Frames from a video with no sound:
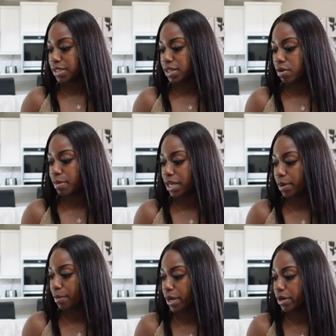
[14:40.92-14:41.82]
about to get on my
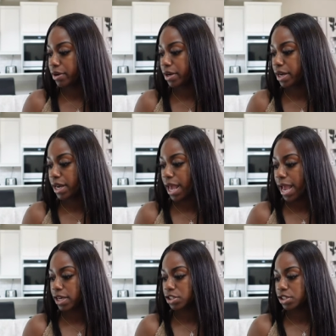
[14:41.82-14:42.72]
computer and
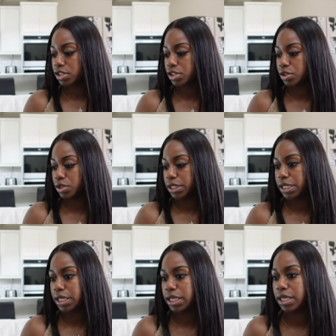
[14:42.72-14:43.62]

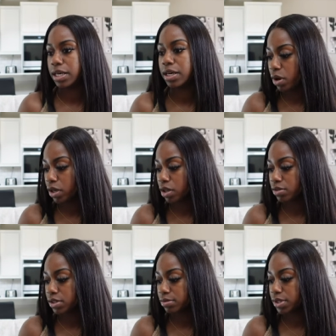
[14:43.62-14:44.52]
actually work
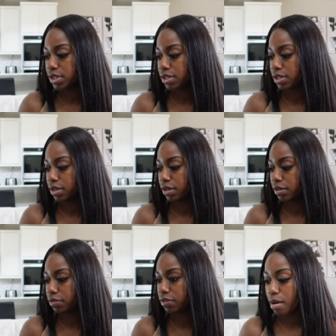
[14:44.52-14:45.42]
on some
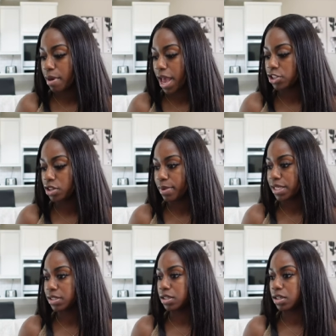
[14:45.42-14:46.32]
stuff. I'm actually
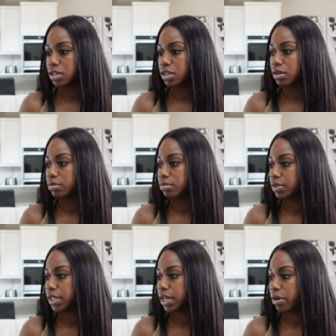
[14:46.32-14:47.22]
about to uh,
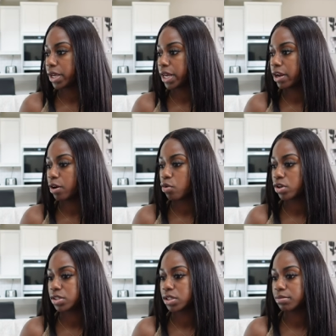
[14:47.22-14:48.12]
get on here and
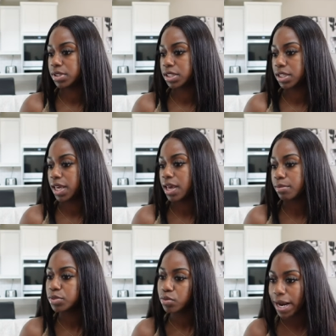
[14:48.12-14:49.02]
order some
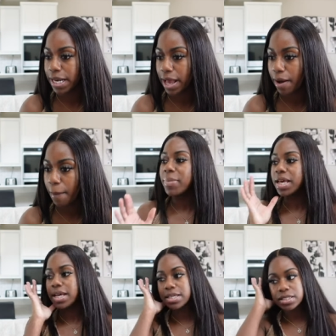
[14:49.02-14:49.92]
skims right now
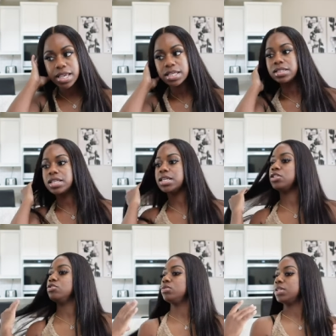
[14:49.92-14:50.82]
because it's
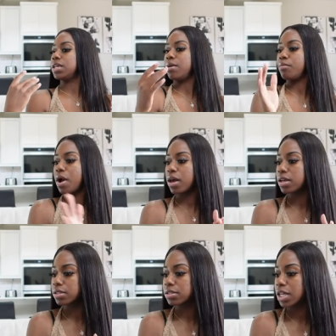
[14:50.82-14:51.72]
these new skim
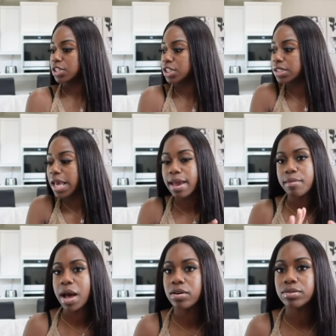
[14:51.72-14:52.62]
products that just
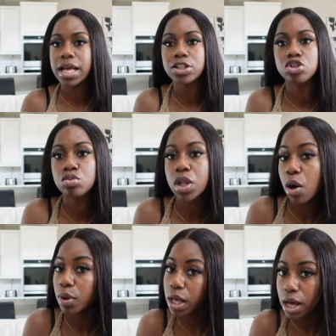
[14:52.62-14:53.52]
came out not too
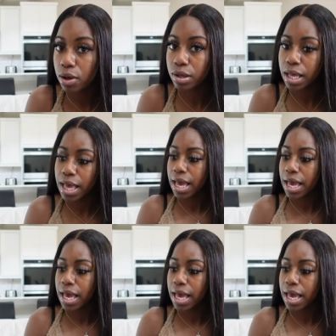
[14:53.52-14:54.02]
long ago.